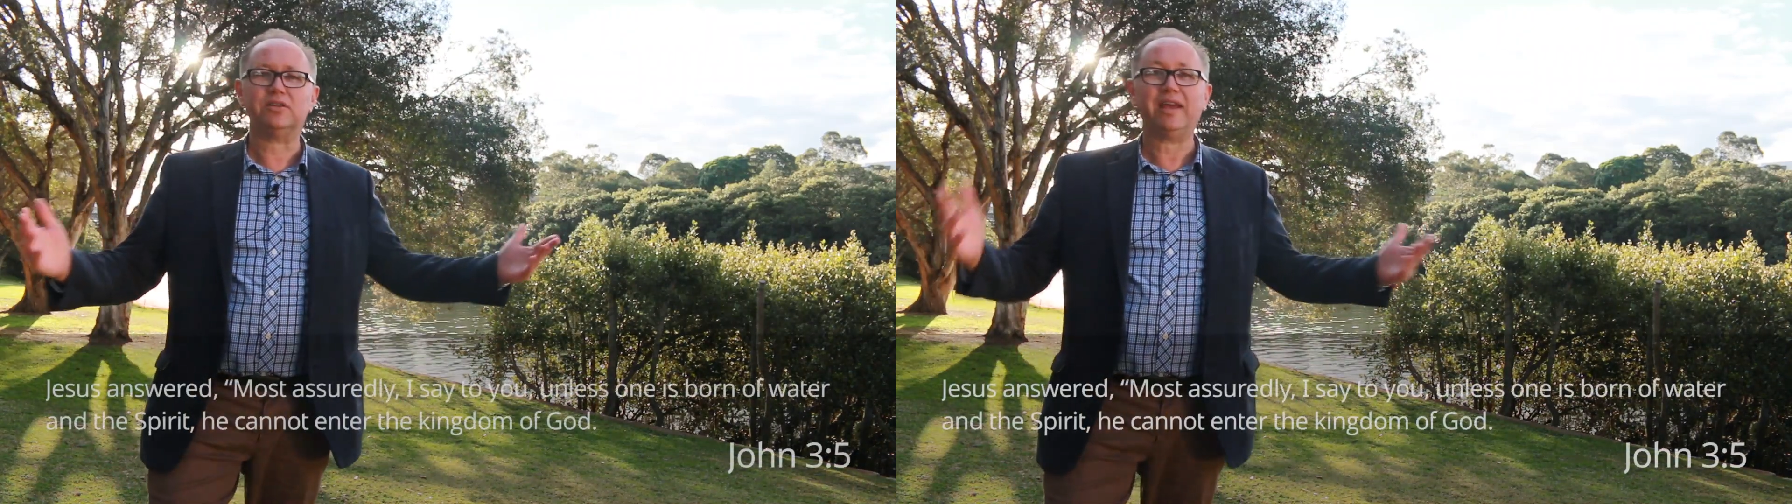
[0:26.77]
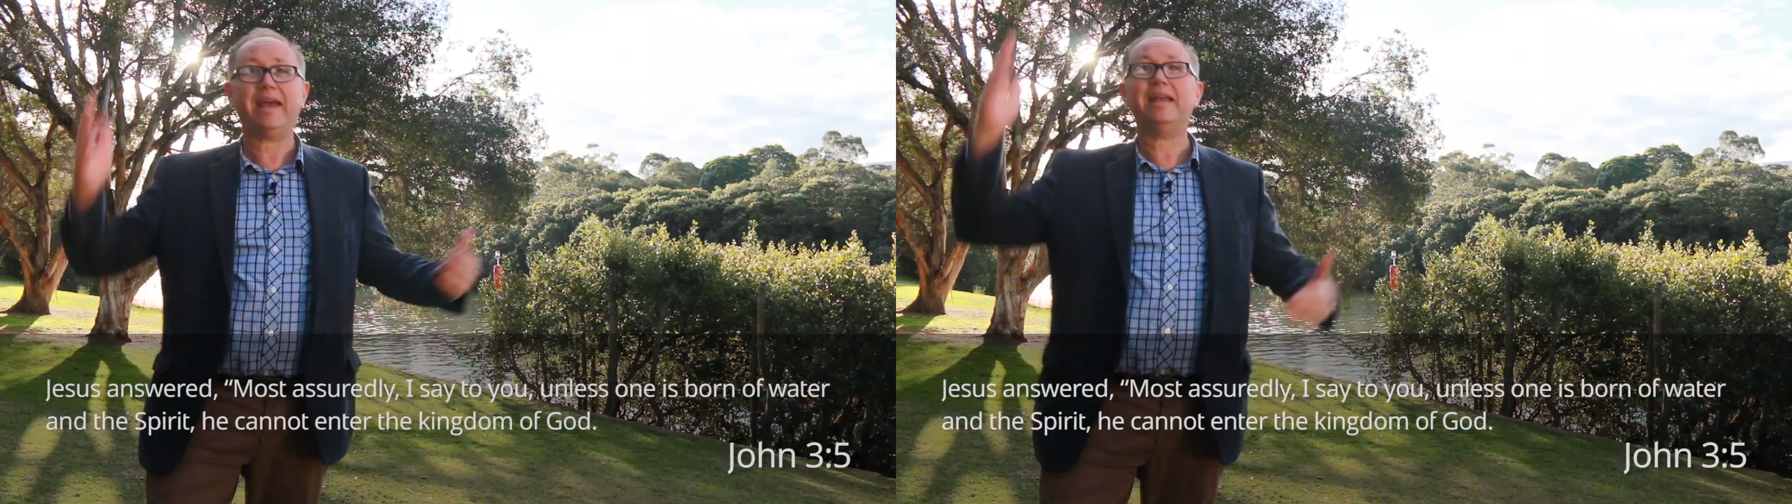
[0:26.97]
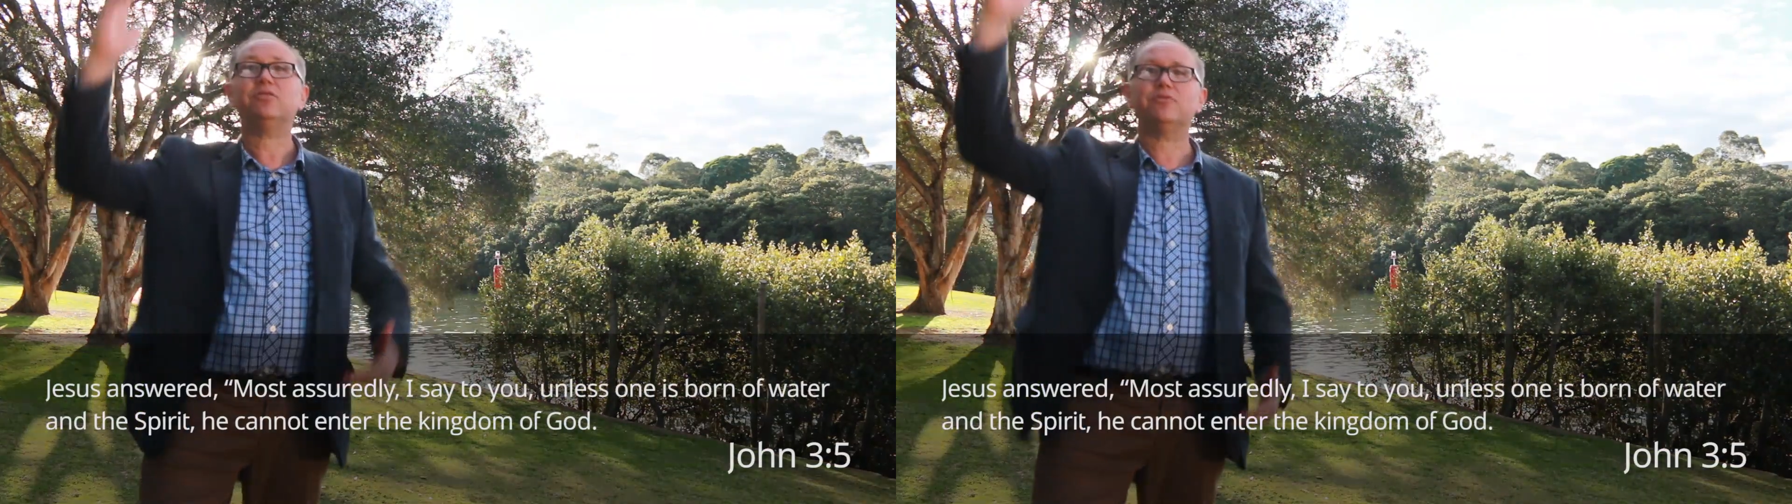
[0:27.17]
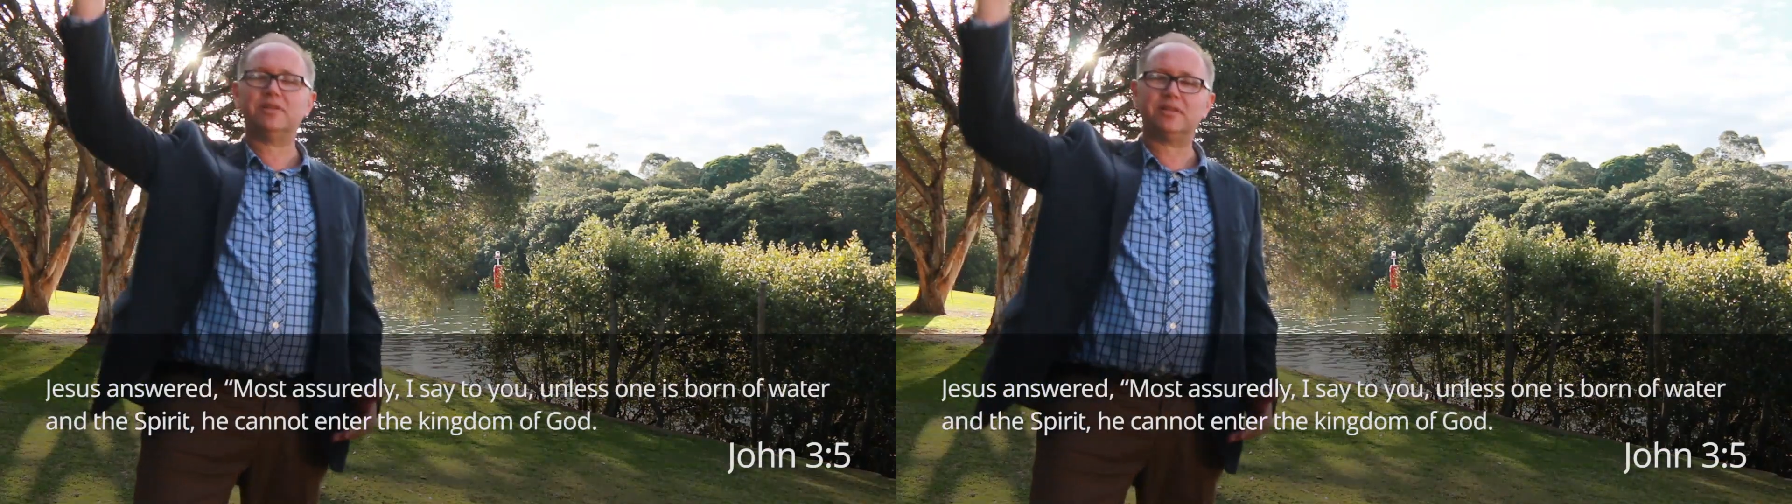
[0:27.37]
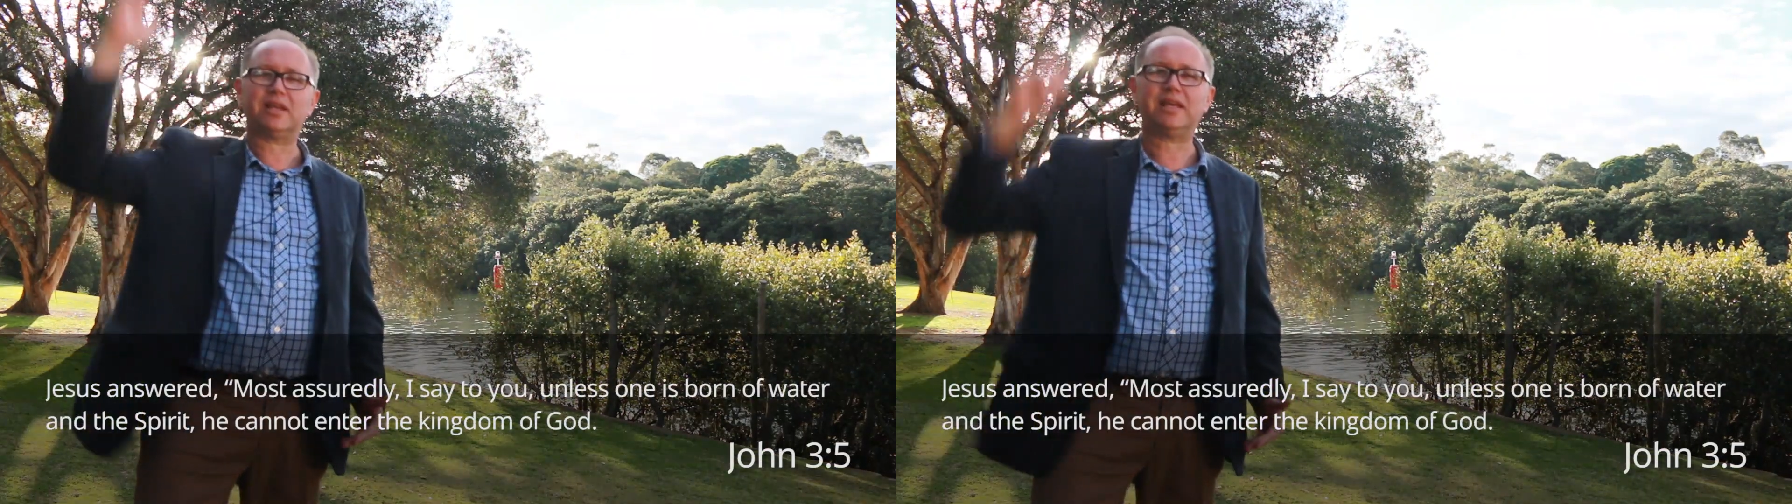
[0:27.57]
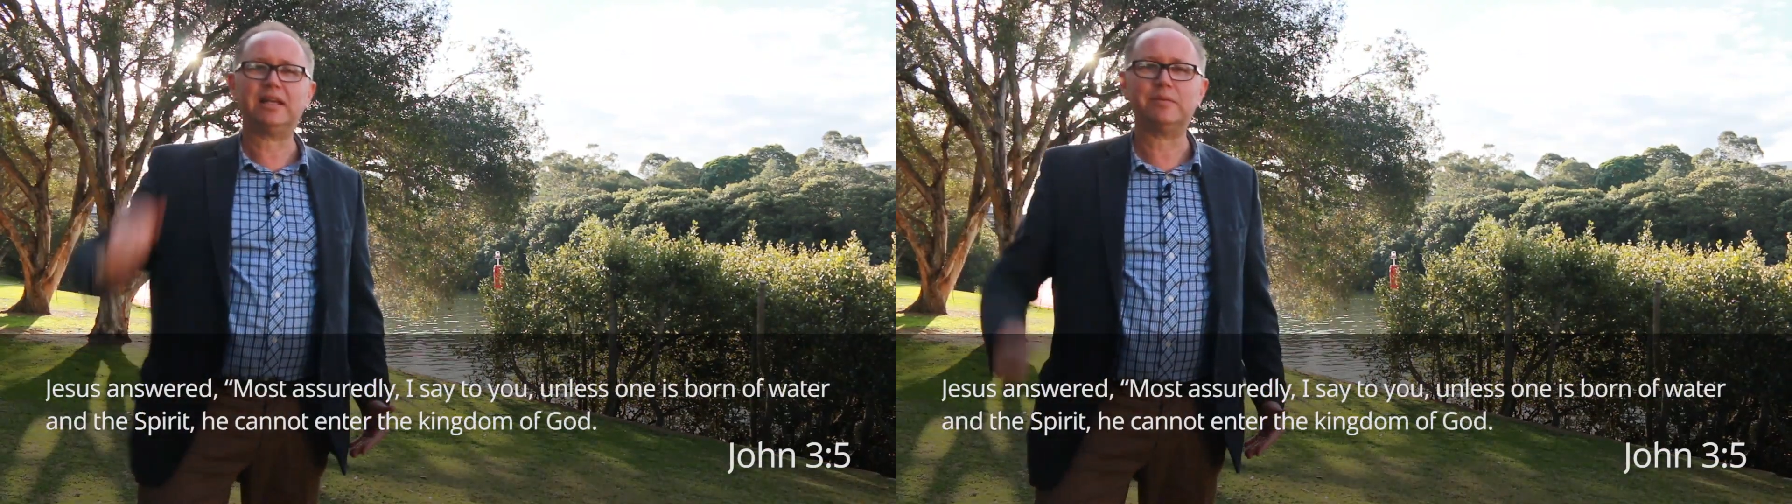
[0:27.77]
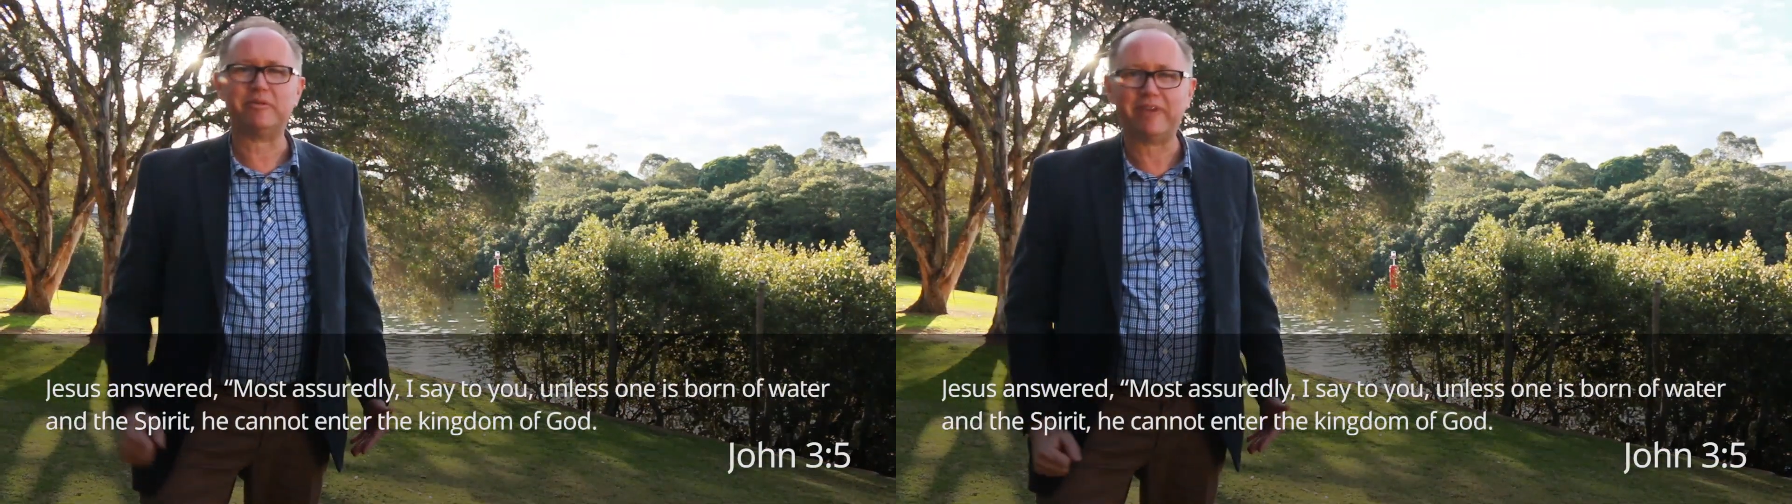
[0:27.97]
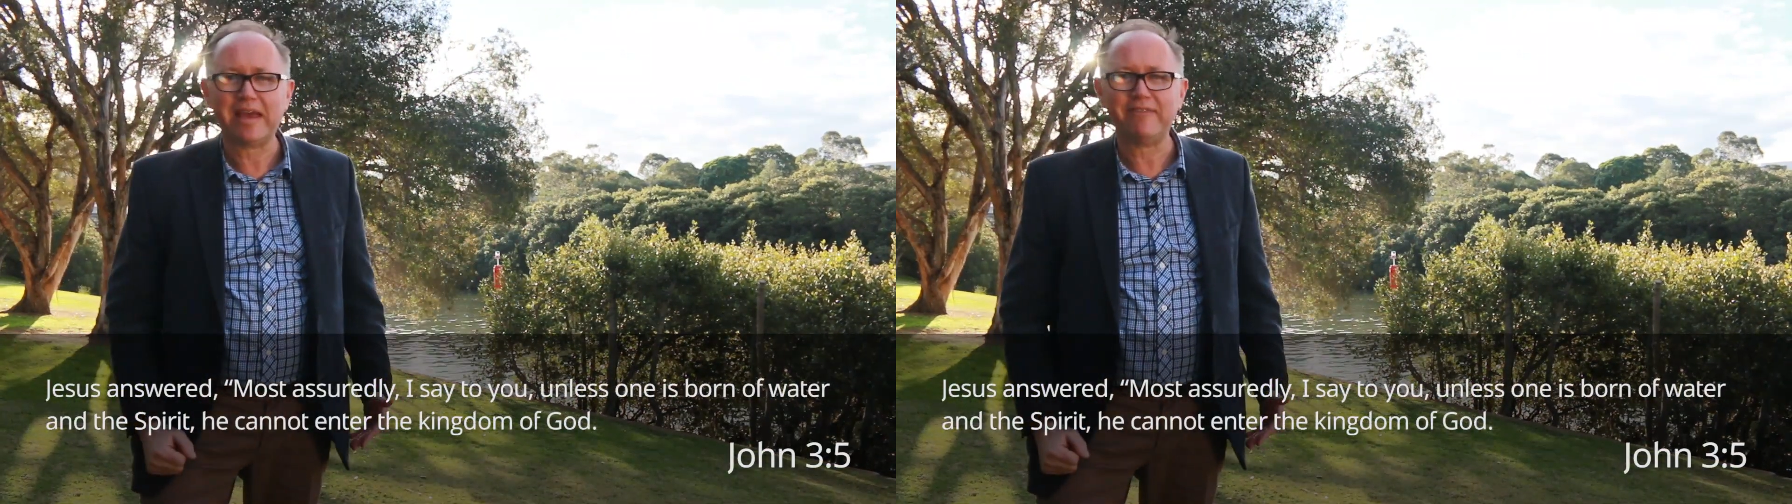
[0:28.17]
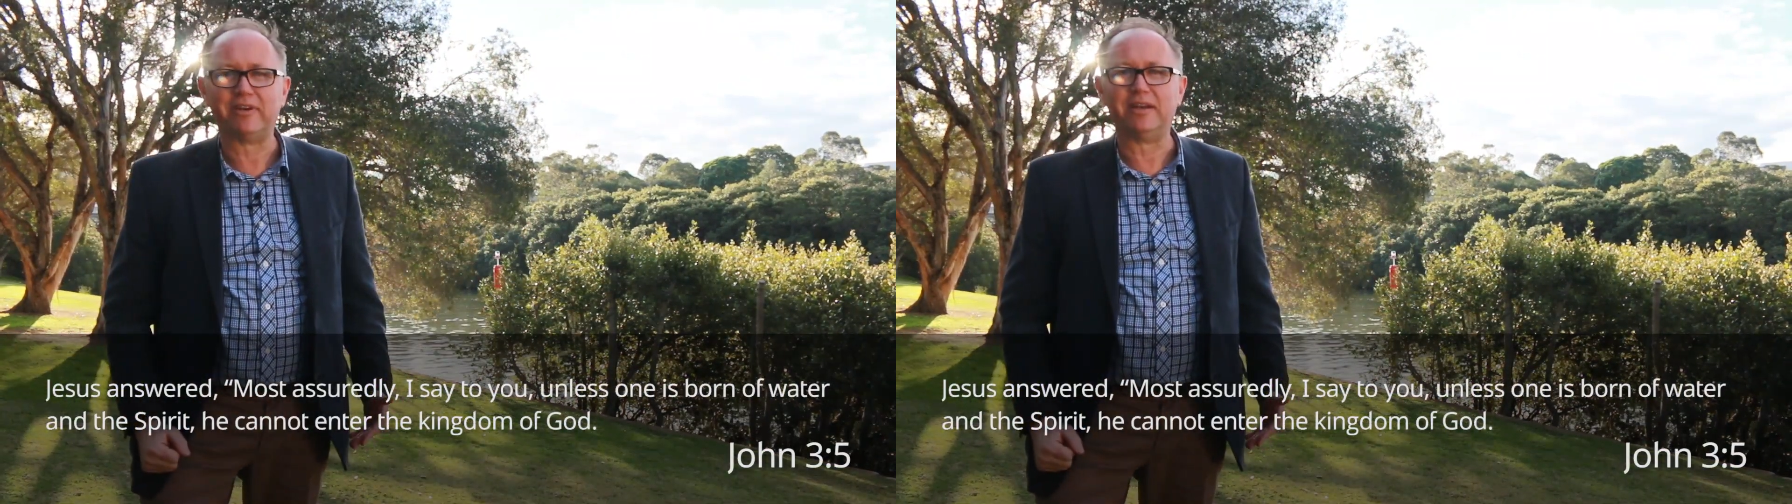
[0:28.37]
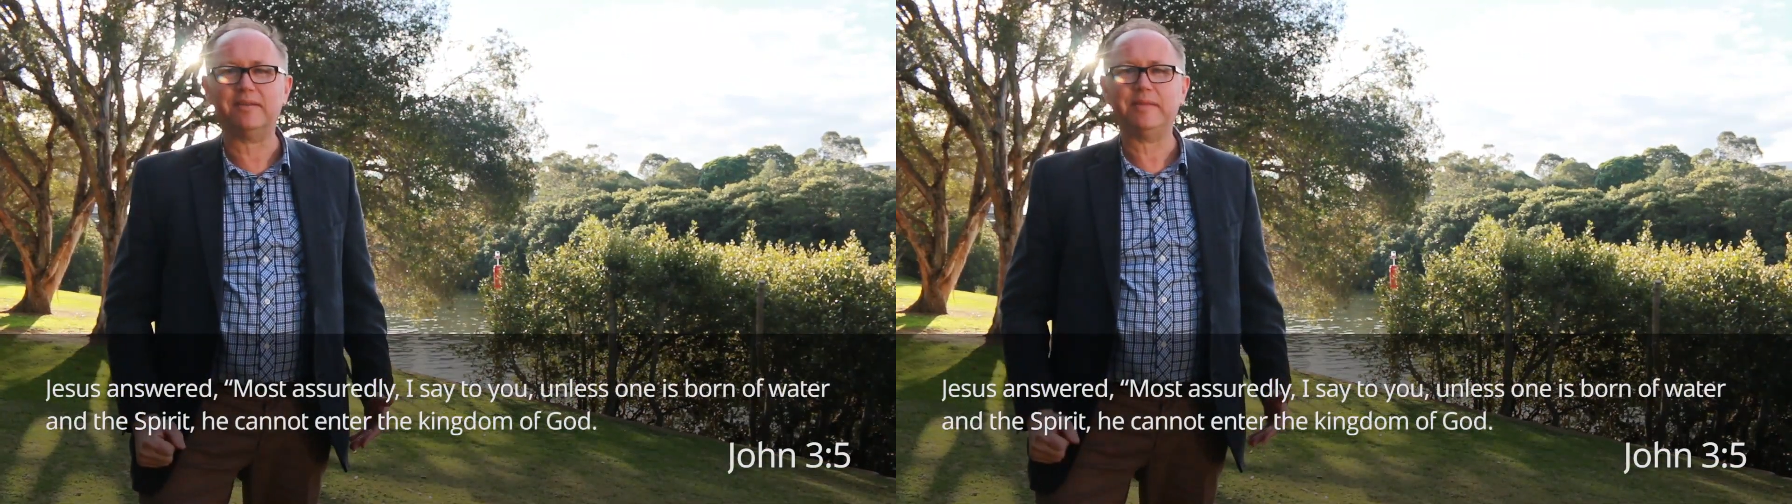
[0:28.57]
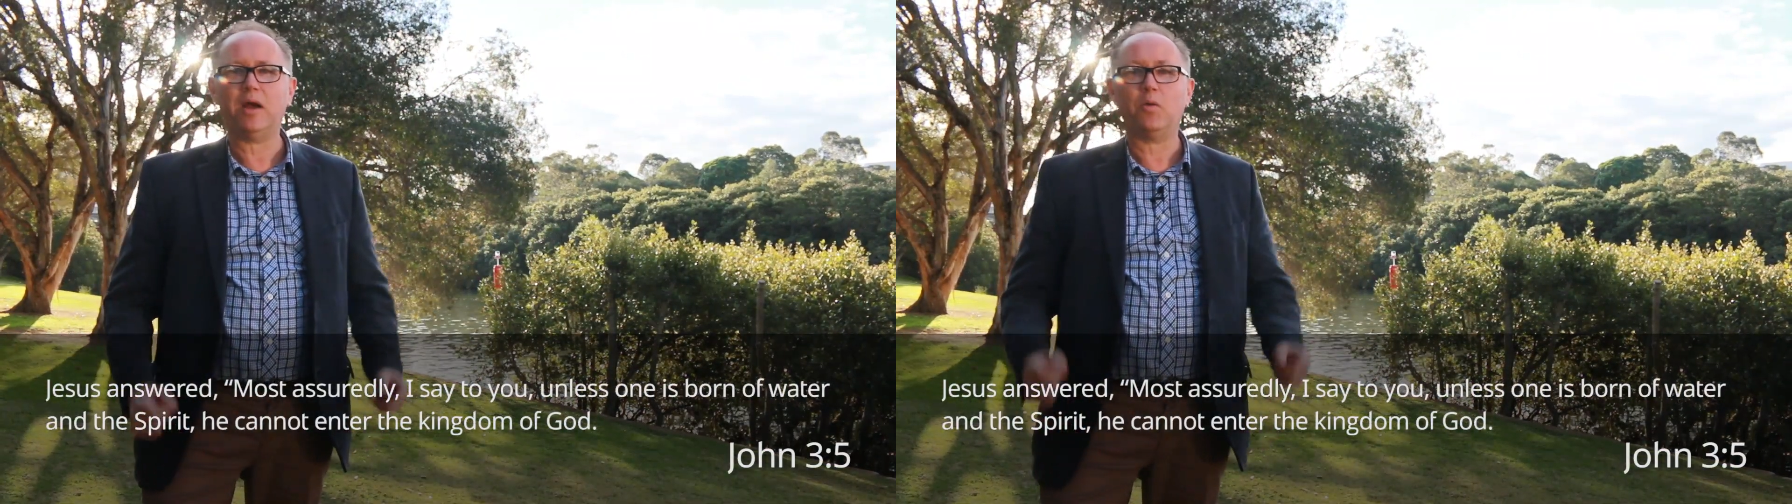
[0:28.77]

to enter into the kingdom of heaven,